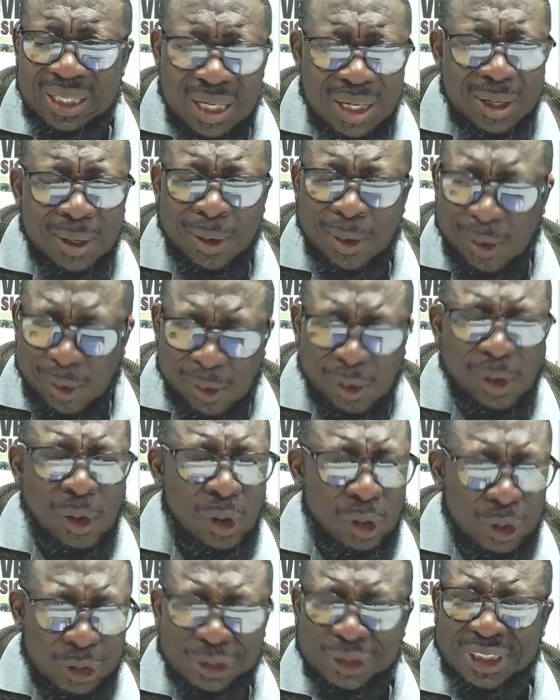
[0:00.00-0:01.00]

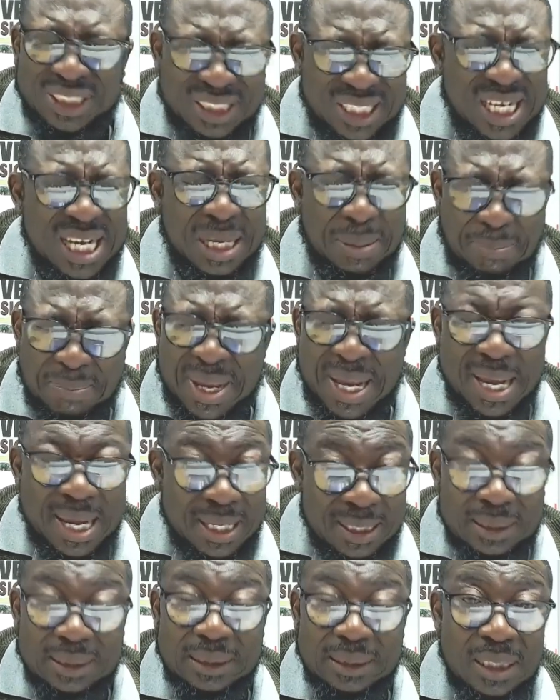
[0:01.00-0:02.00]
Lord, take
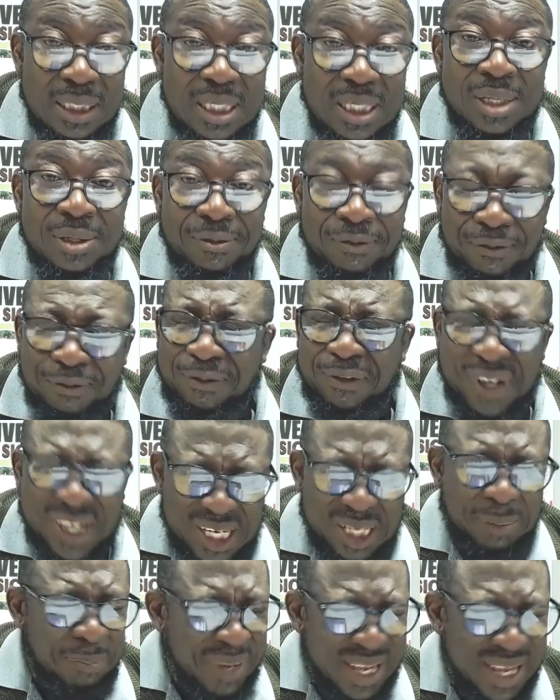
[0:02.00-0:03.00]
me.
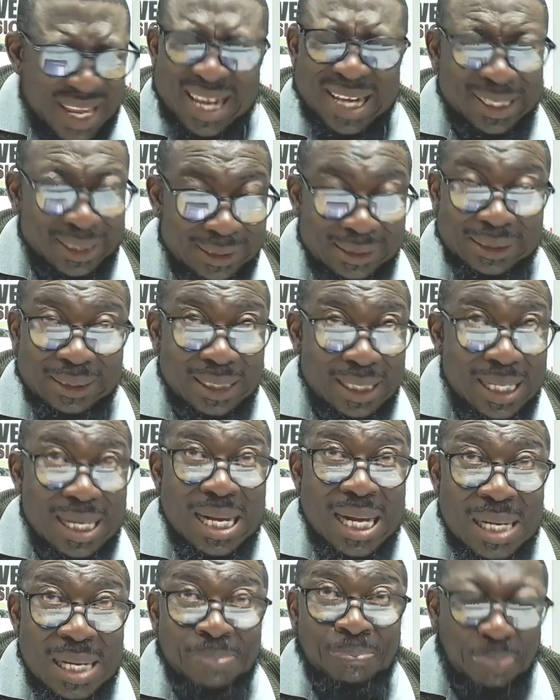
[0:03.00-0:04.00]
Fill me
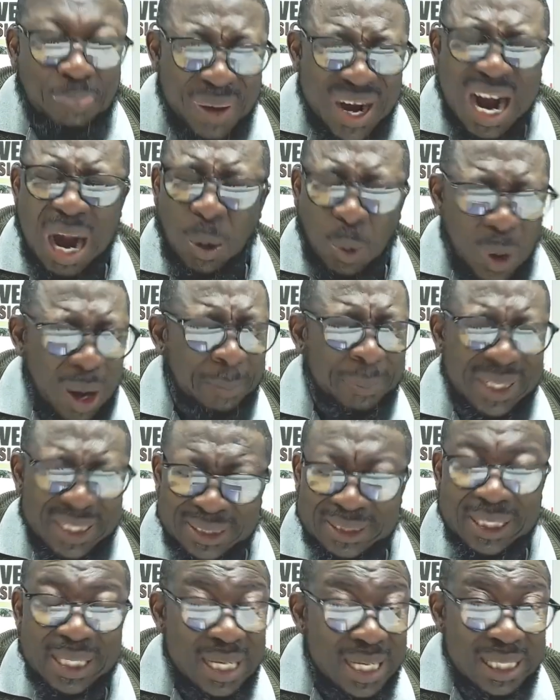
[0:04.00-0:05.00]
Empower me.
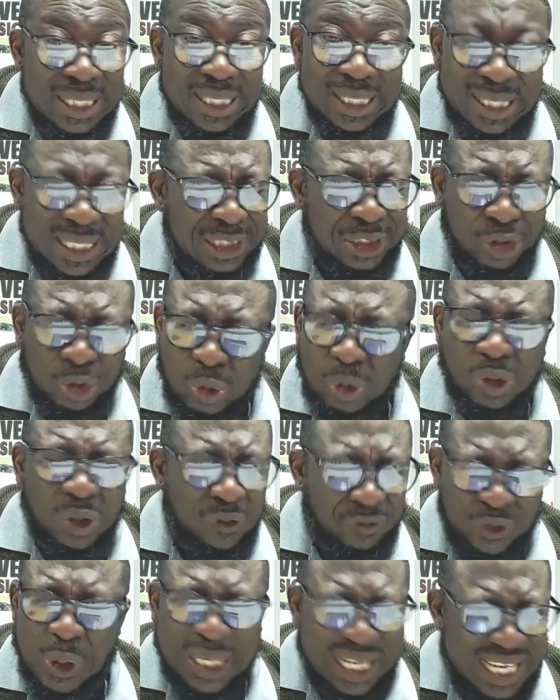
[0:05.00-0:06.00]
Let truth
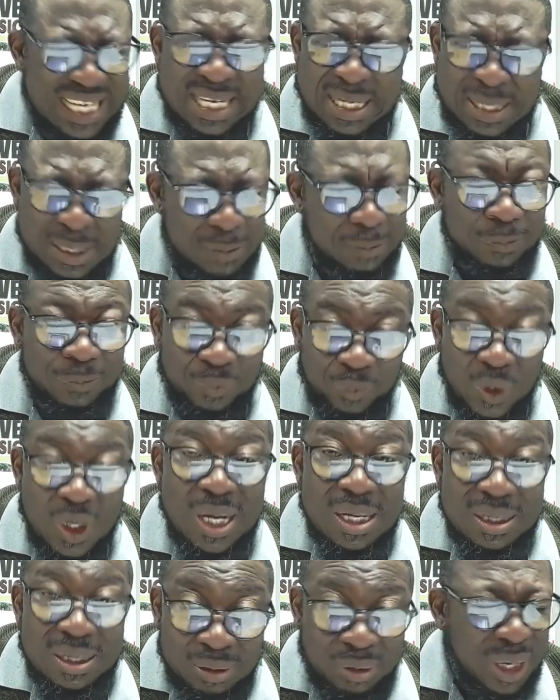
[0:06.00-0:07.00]
of your kingdom
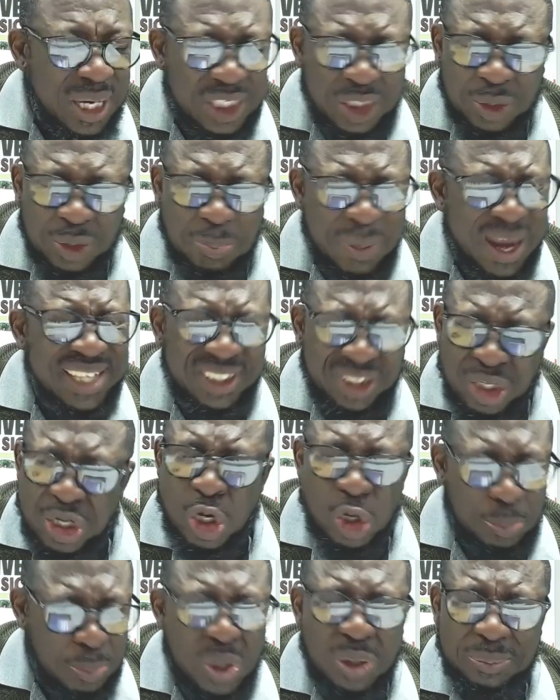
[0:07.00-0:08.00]
rest mightily
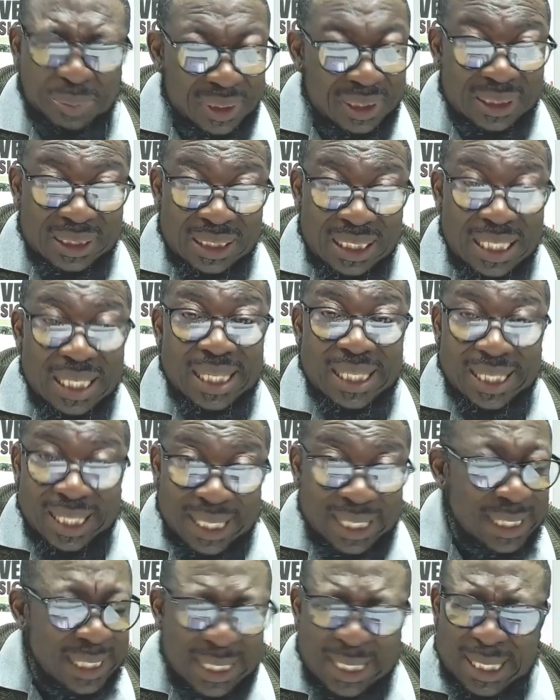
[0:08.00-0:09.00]
upon me.
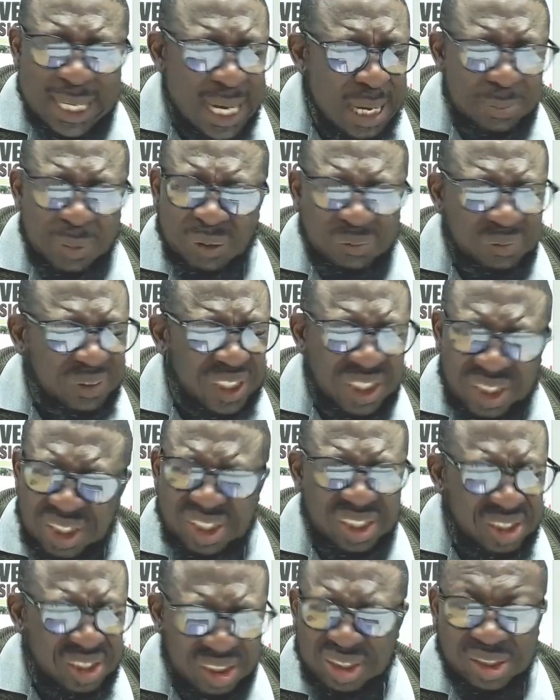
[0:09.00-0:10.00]
In the name of
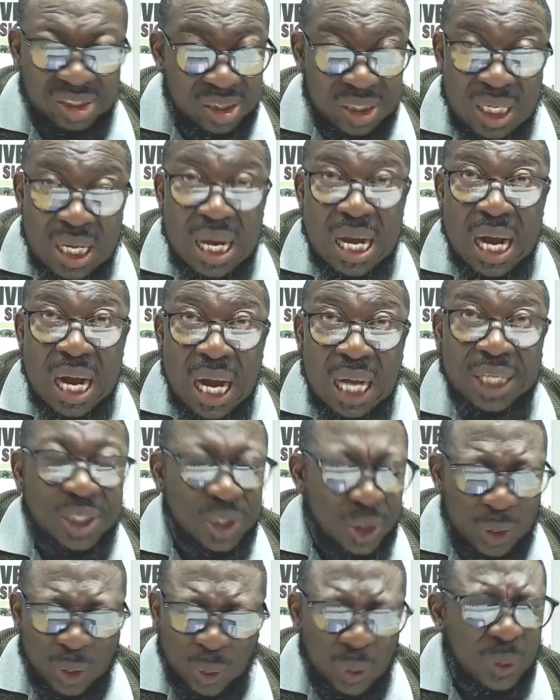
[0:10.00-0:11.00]
Jesus. And
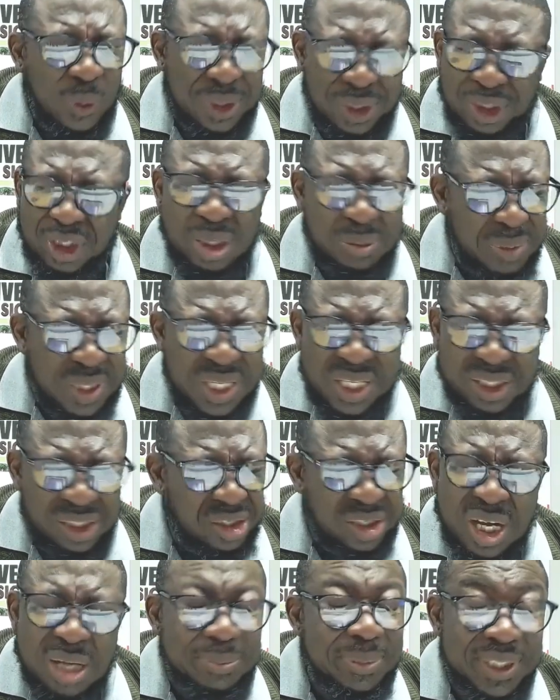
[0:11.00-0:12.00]
your glory shall be
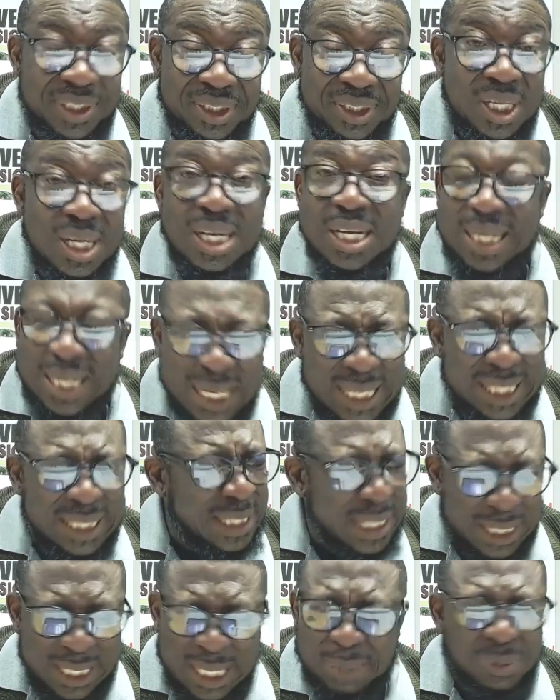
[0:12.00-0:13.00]
established. In
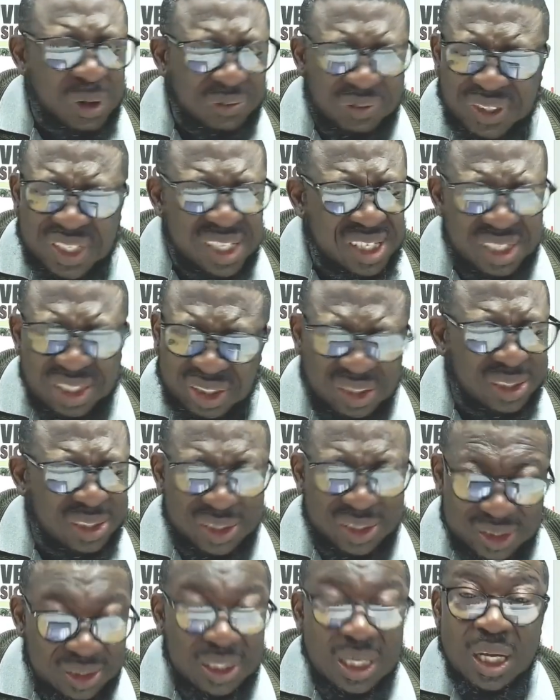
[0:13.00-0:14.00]
the name of
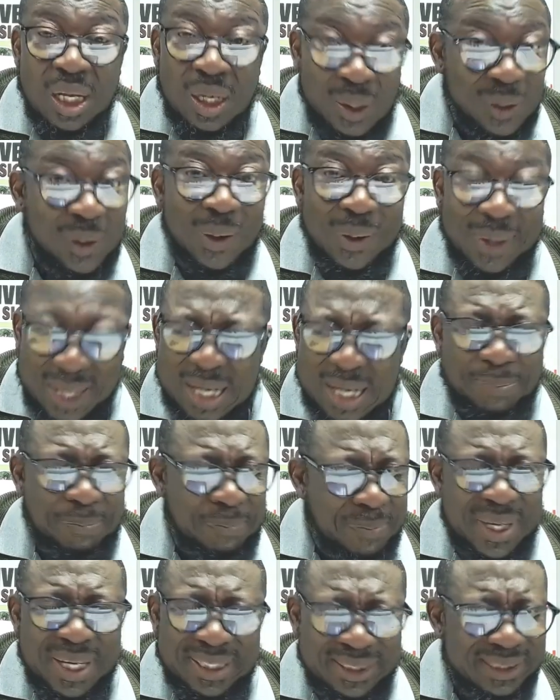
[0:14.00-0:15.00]
Jesus. Lord help me.